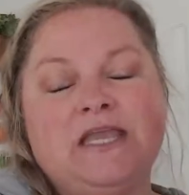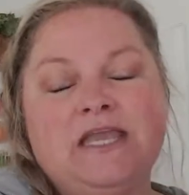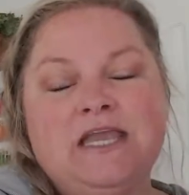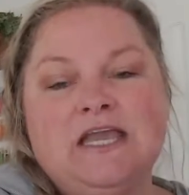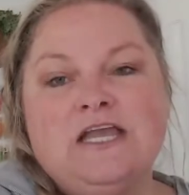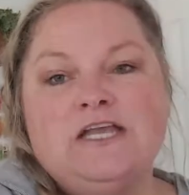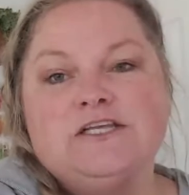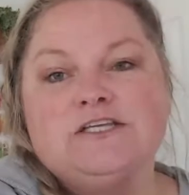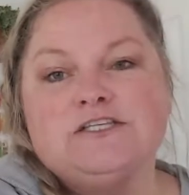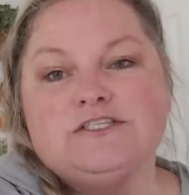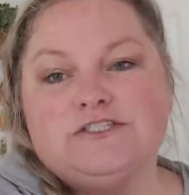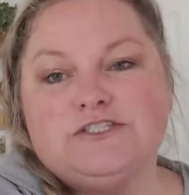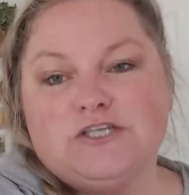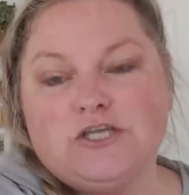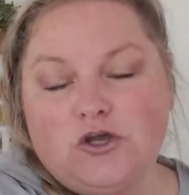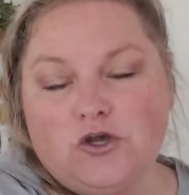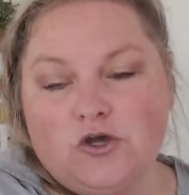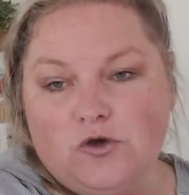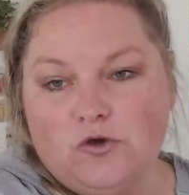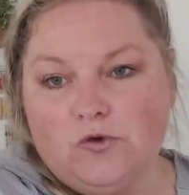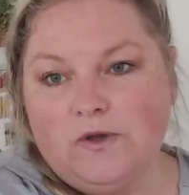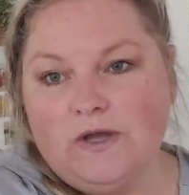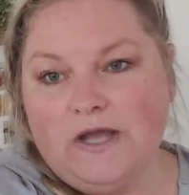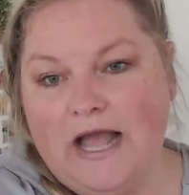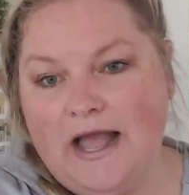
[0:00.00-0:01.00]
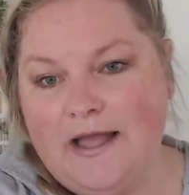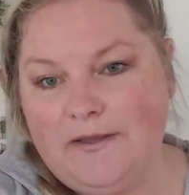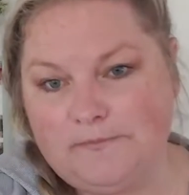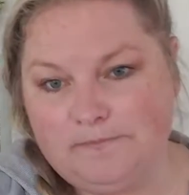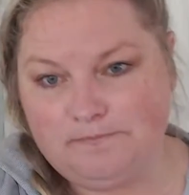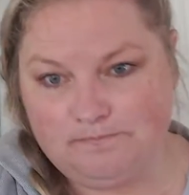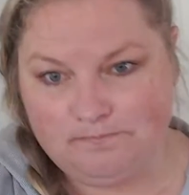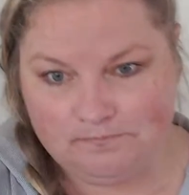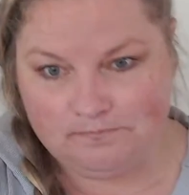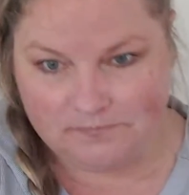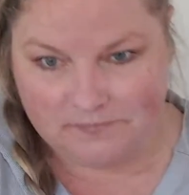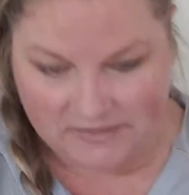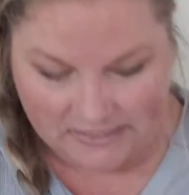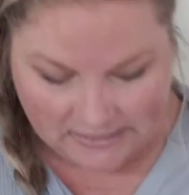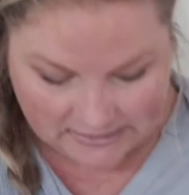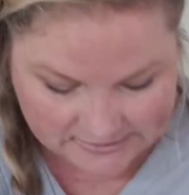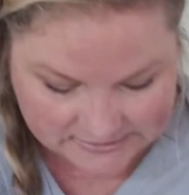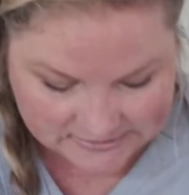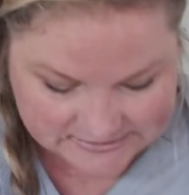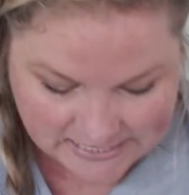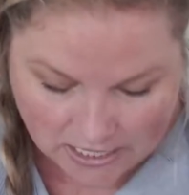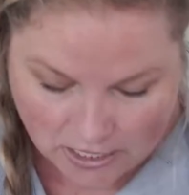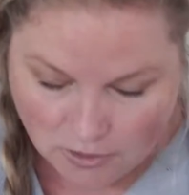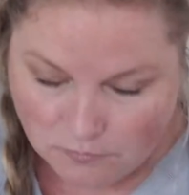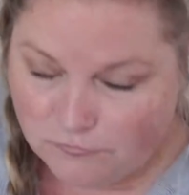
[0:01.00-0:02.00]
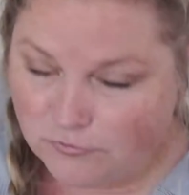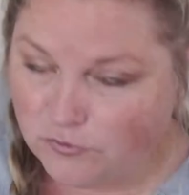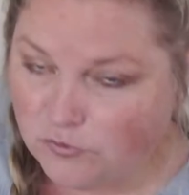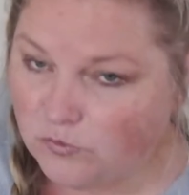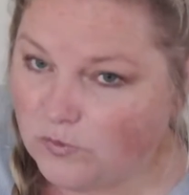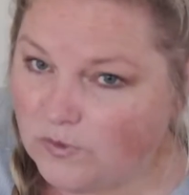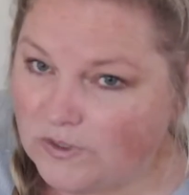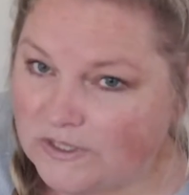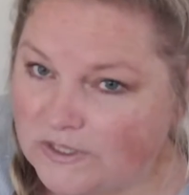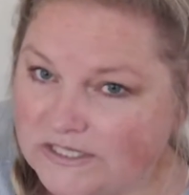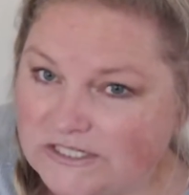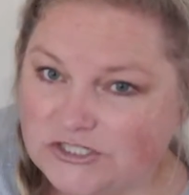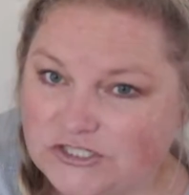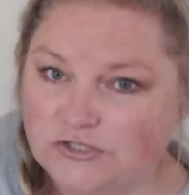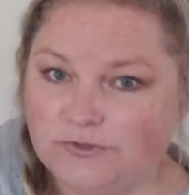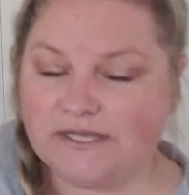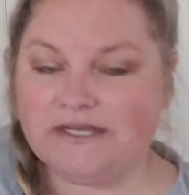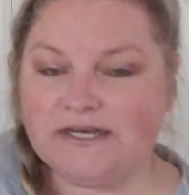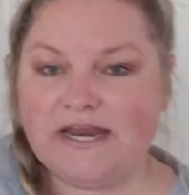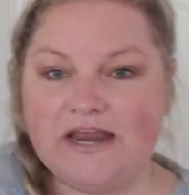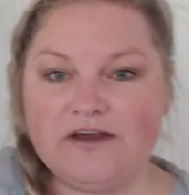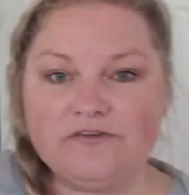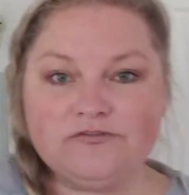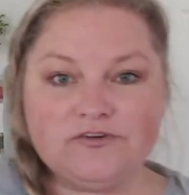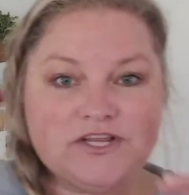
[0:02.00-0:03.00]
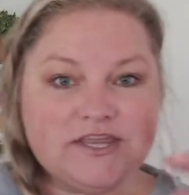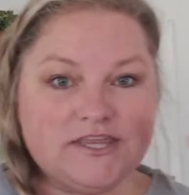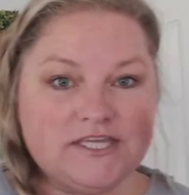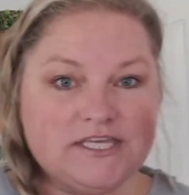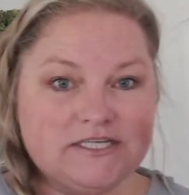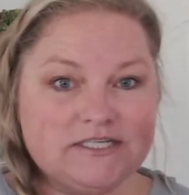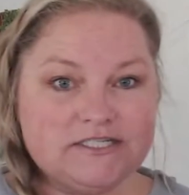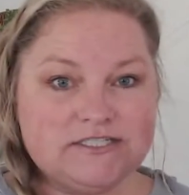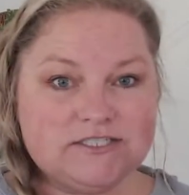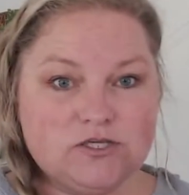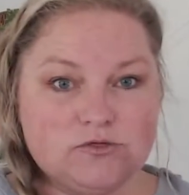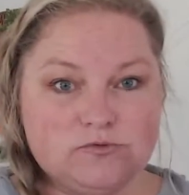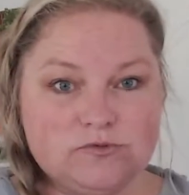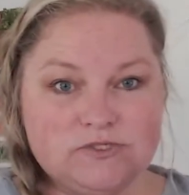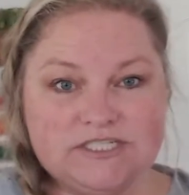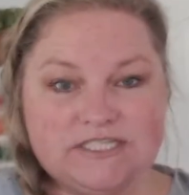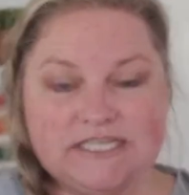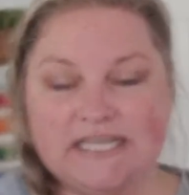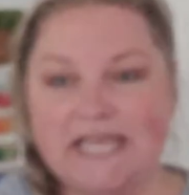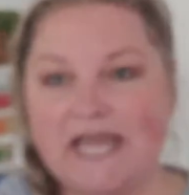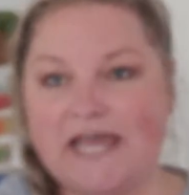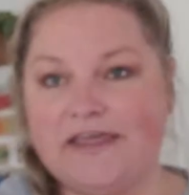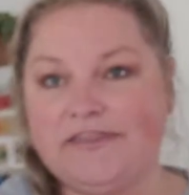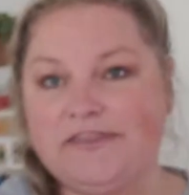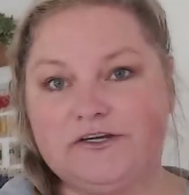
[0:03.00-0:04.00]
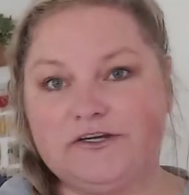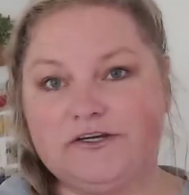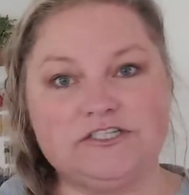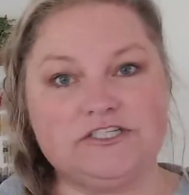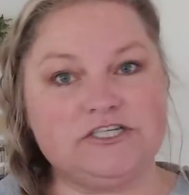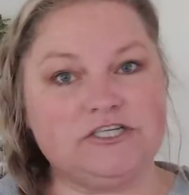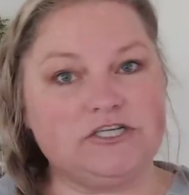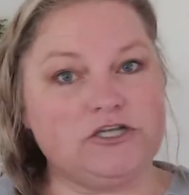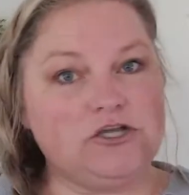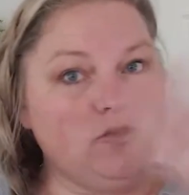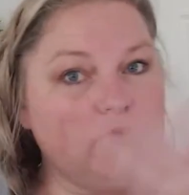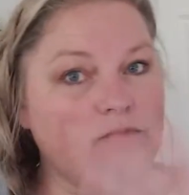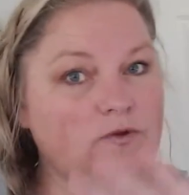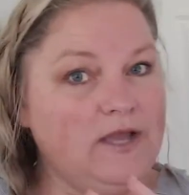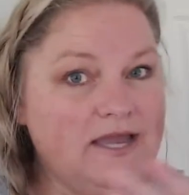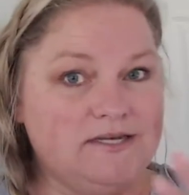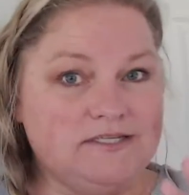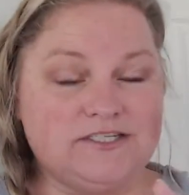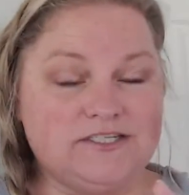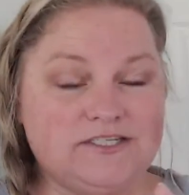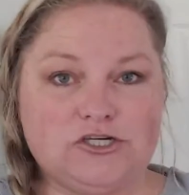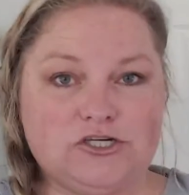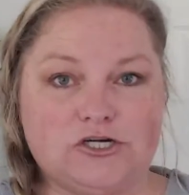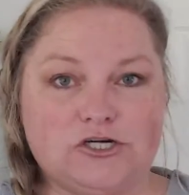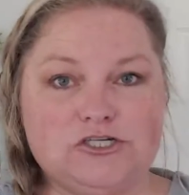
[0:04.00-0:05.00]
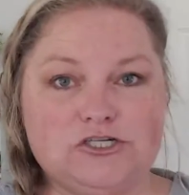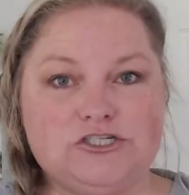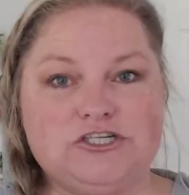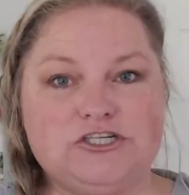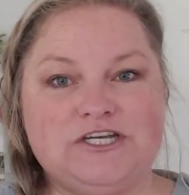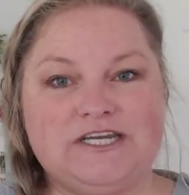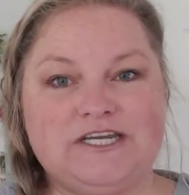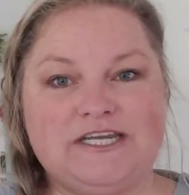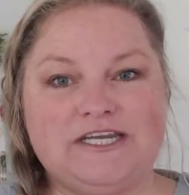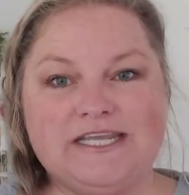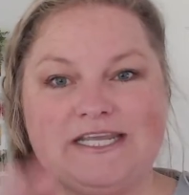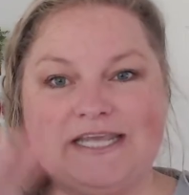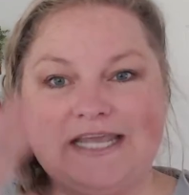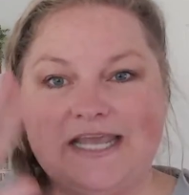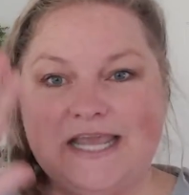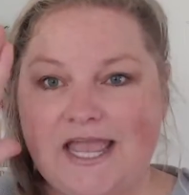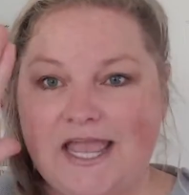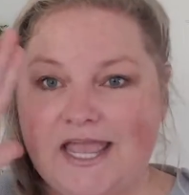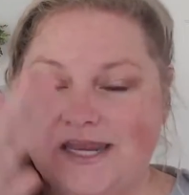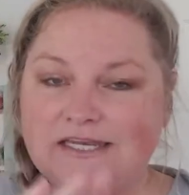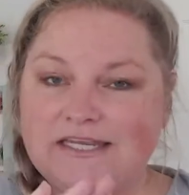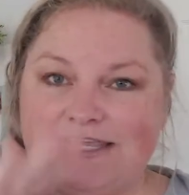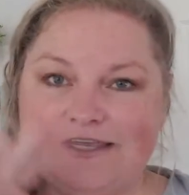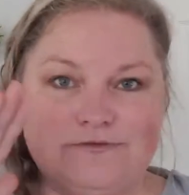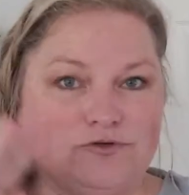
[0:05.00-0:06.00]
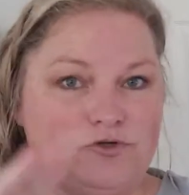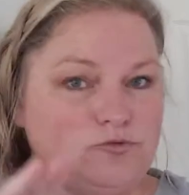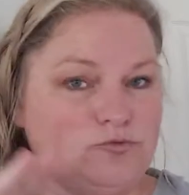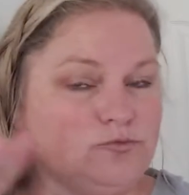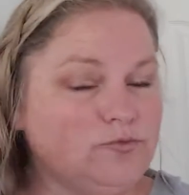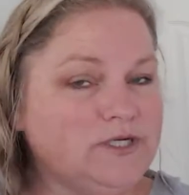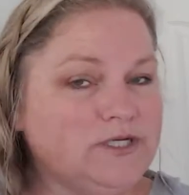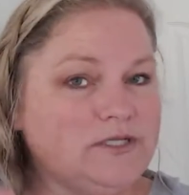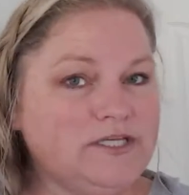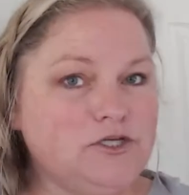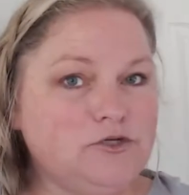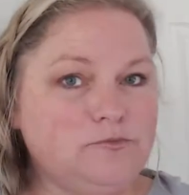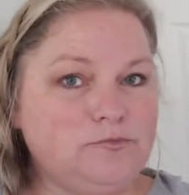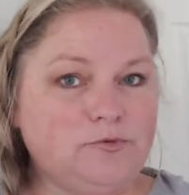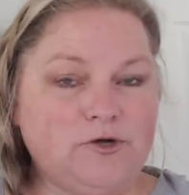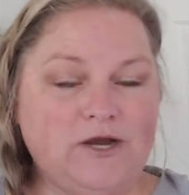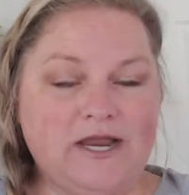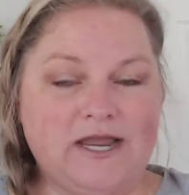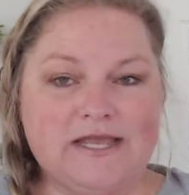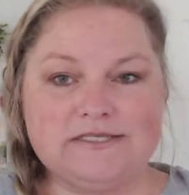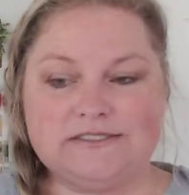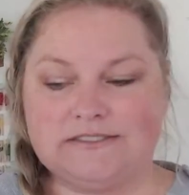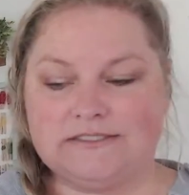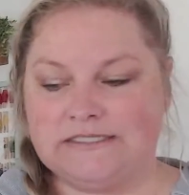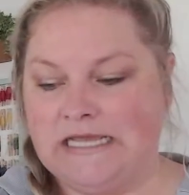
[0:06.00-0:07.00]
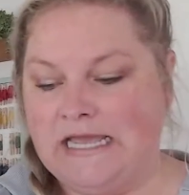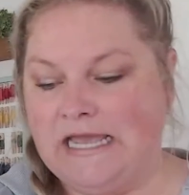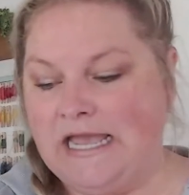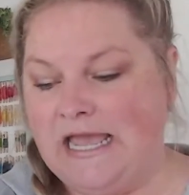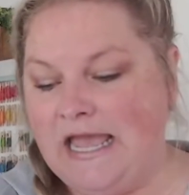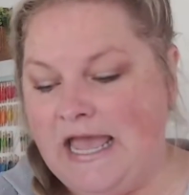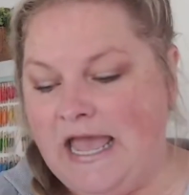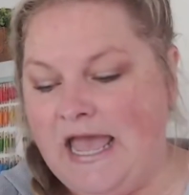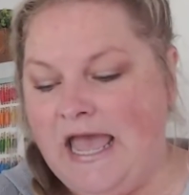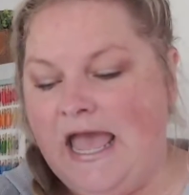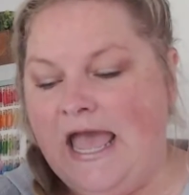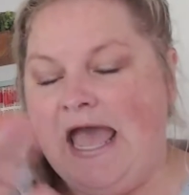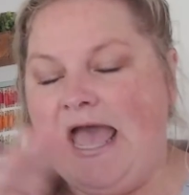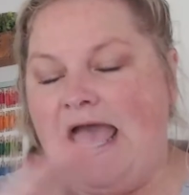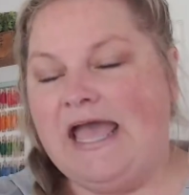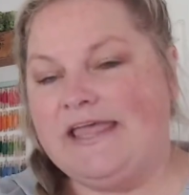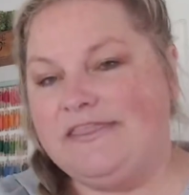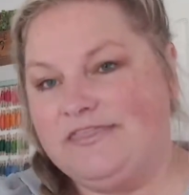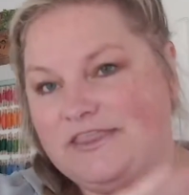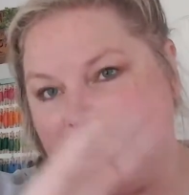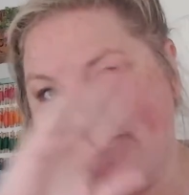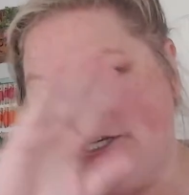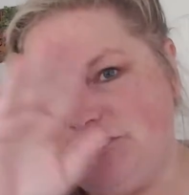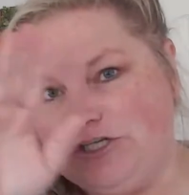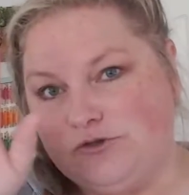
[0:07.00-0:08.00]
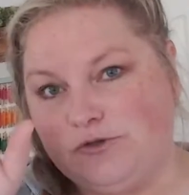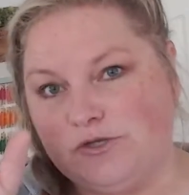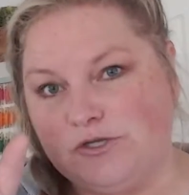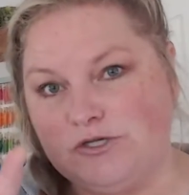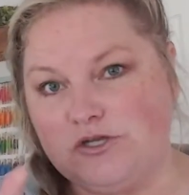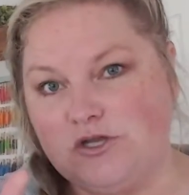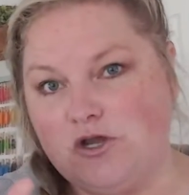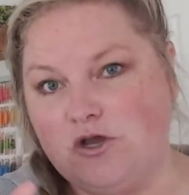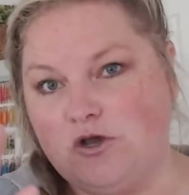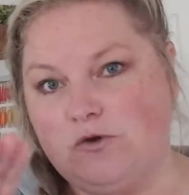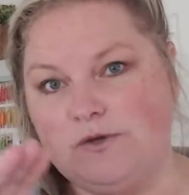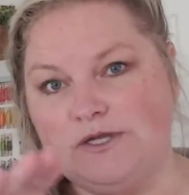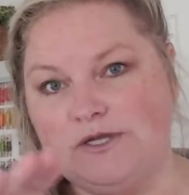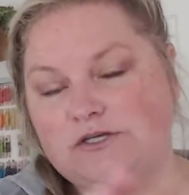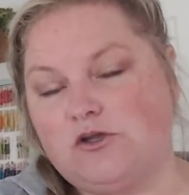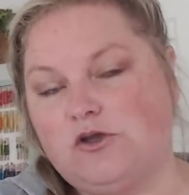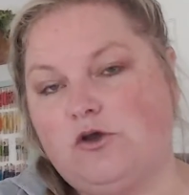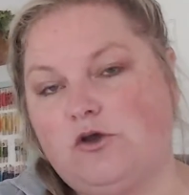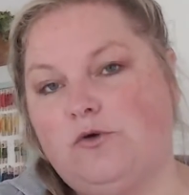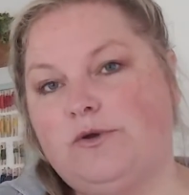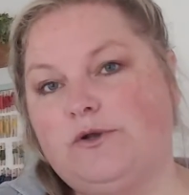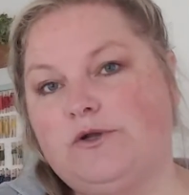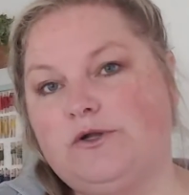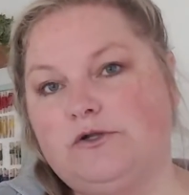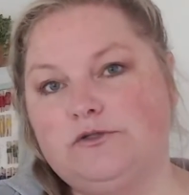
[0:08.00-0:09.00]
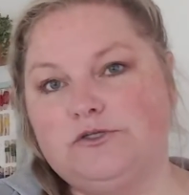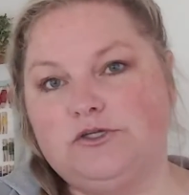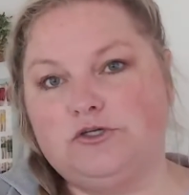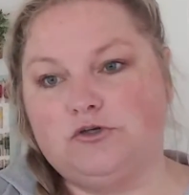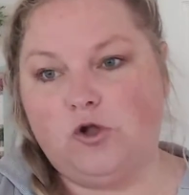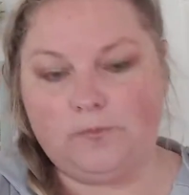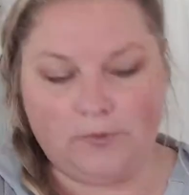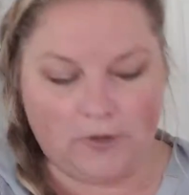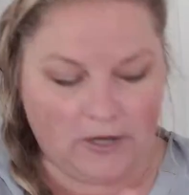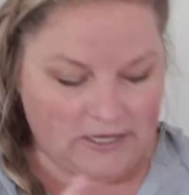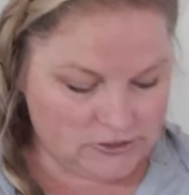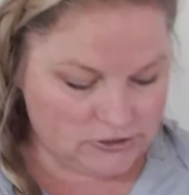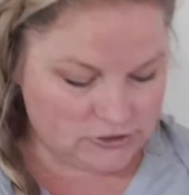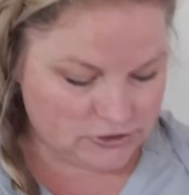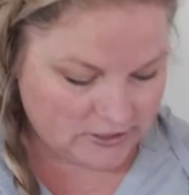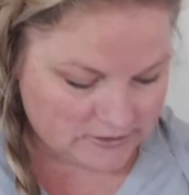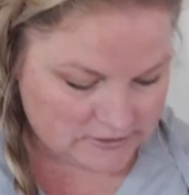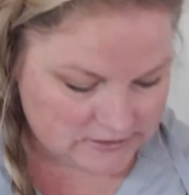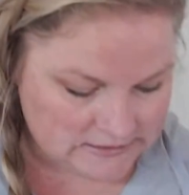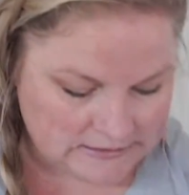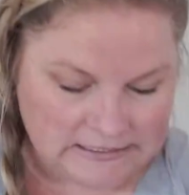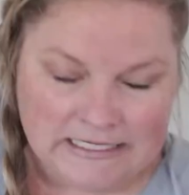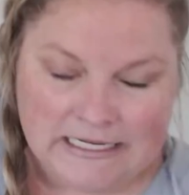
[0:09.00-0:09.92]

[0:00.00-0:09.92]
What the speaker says: So it is helpful once you get everything sewn together to go ahead and starch it again, give it a really good press, and then you can go and quilt your whole project.